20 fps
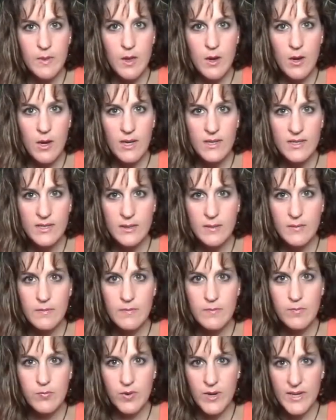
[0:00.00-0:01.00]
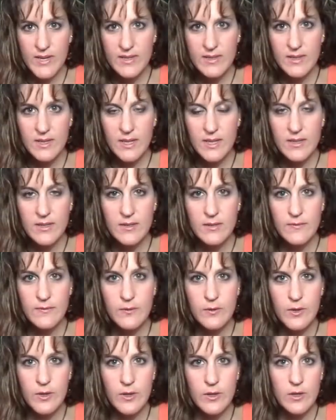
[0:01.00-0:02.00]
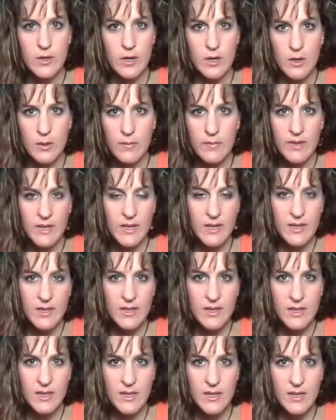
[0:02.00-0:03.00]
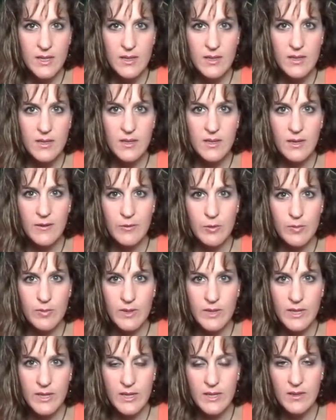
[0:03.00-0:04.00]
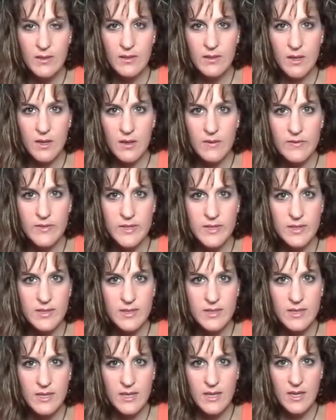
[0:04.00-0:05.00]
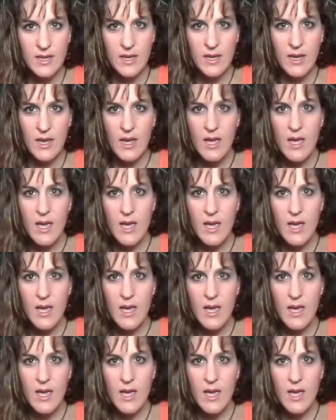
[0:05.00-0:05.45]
awesome bracelets for your arm candy that everybody loves to see.